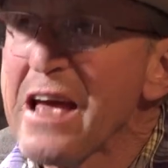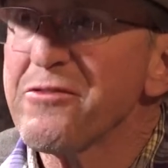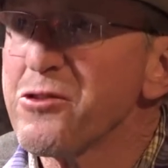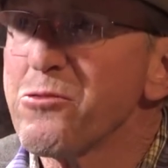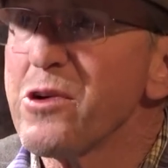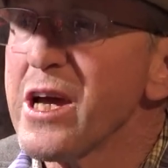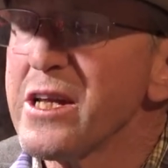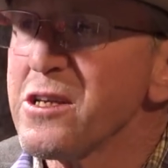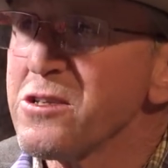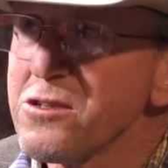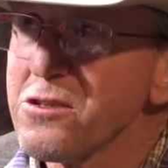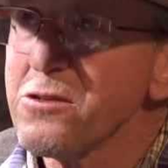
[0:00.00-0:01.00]
to have to ride
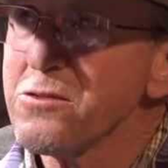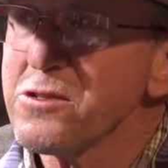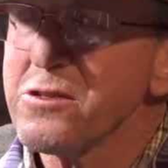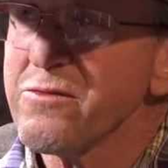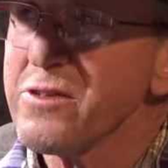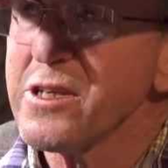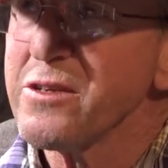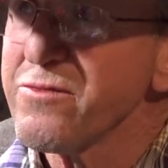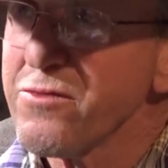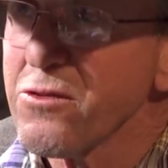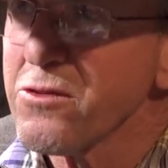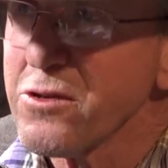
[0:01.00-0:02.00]
exclusively
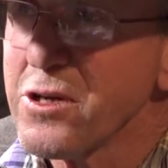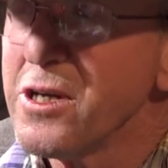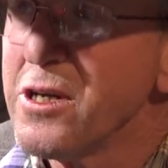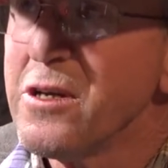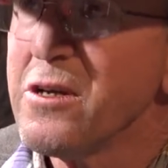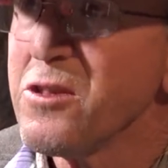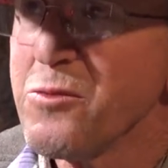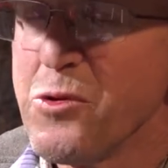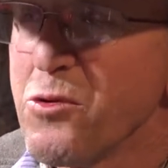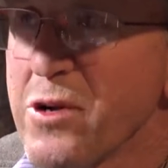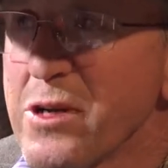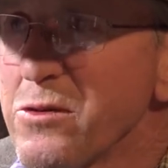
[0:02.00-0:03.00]
for the bull